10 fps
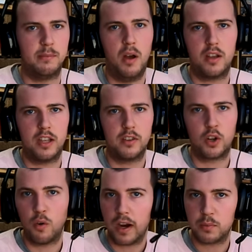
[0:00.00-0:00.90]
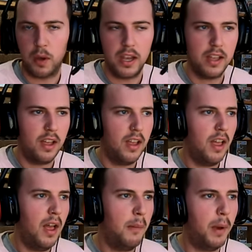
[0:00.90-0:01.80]
marking the correct way,
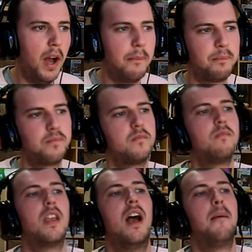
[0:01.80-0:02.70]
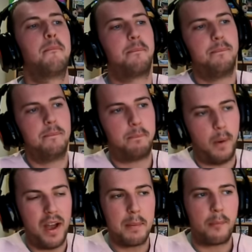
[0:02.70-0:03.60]
but
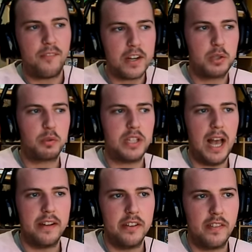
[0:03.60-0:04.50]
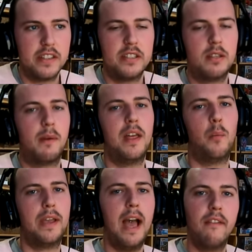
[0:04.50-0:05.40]
by a professional standard, and this is something that
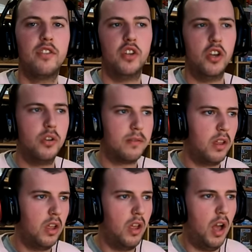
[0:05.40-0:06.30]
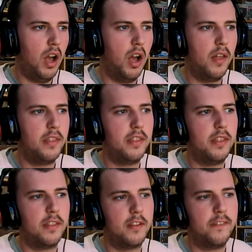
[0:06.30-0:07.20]
we have to do, uh,
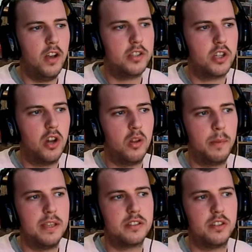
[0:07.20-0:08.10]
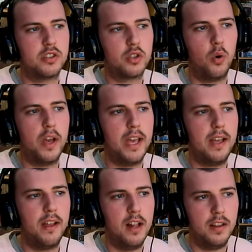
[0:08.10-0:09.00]
the first column is the score hit,
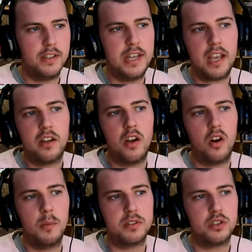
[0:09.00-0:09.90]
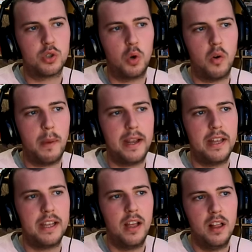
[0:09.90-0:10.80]
the second column is the score
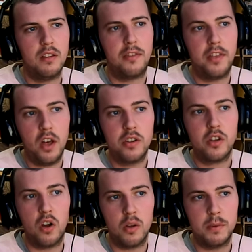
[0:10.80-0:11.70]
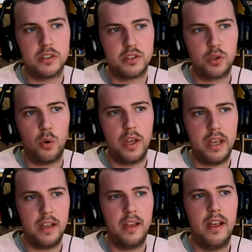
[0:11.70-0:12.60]
remaining, the third column is the score
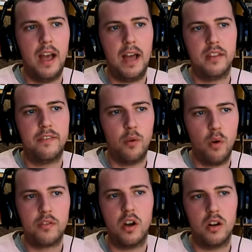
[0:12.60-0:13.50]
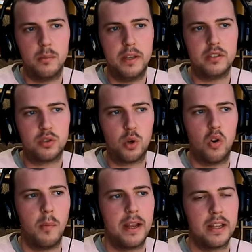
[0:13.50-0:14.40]
hit, and the fourth column is the score
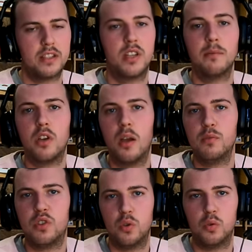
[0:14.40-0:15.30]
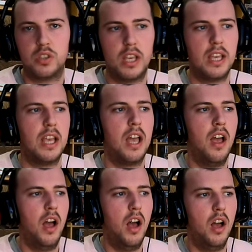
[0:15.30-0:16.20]
remaining. Sometimes you'll see
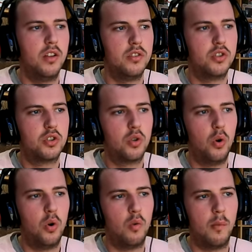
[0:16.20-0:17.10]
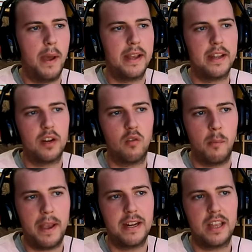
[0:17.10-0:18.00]
Uh, score remaining
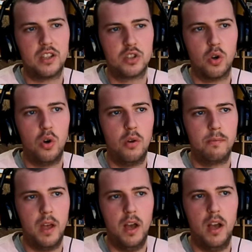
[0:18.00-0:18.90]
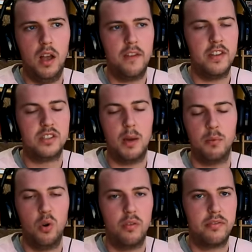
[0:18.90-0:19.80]
remaining score uh, if it's up
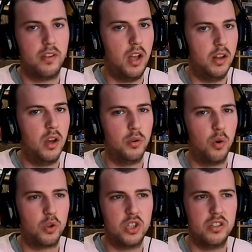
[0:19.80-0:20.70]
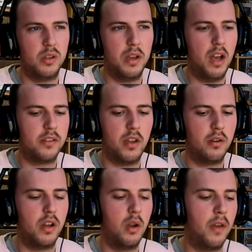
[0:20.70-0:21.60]
north. I know Yorkshire do it. I don't
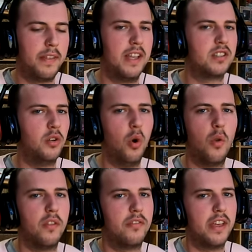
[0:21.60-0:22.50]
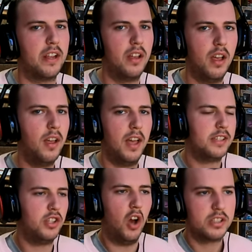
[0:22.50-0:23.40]
know. I think it's a northern thing.
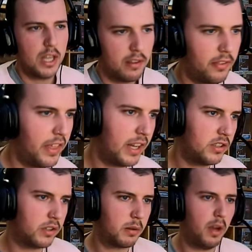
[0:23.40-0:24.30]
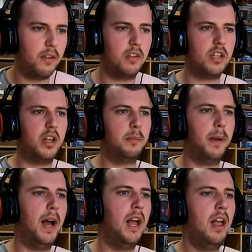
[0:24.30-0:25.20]
It's not a southern thing. It's not something I've ever done,
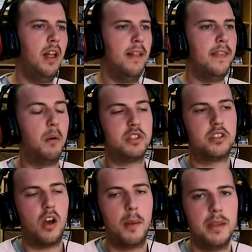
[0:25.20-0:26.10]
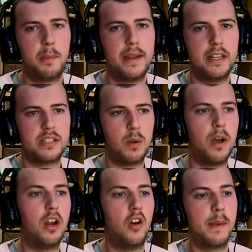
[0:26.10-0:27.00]
but there was a time in the P D C
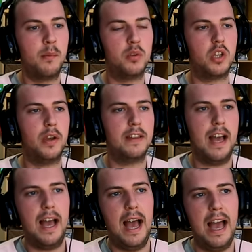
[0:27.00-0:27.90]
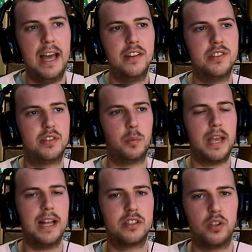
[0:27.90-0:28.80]
where a lot of people were doing that, and we
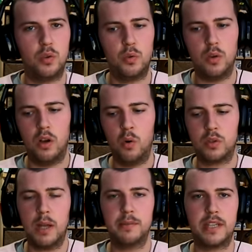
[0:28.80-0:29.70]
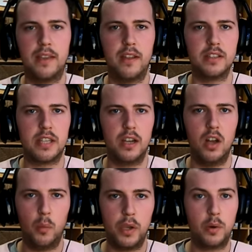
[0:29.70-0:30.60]
had to all come together and say,
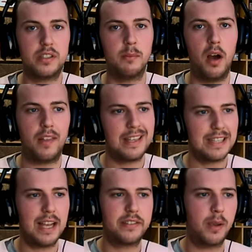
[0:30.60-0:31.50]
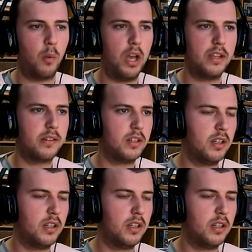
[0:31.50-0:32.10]
look, we all need to mark the exact same way.